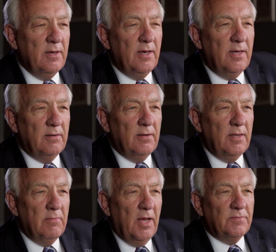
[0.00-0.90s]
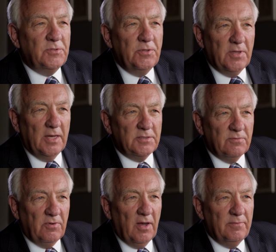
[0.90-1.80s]
in, in May of
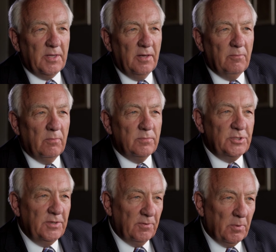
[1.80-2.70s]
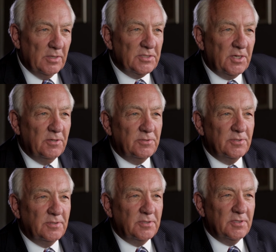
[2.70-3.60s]
2005 became Chief of
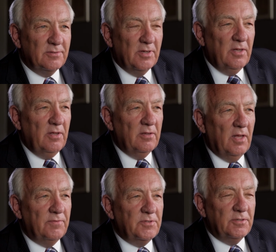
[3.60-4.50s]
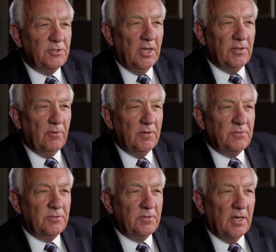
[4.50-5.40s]
Prosecutions and left here in January of
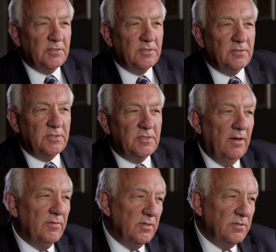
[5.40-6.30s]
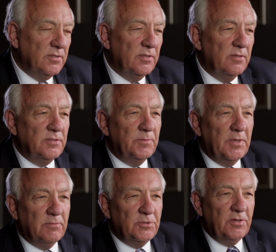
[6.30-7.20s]
2007 to, uh, to
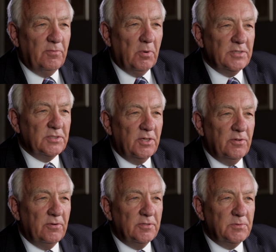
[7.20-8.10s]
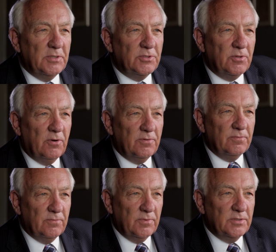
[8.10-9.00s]
become Chief Prosecutor of the Special Court
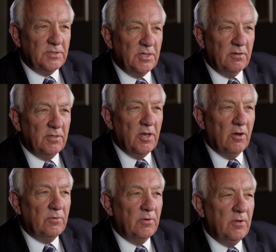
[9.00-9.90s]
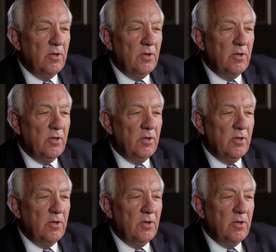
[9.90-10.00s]
in Sierra Leone.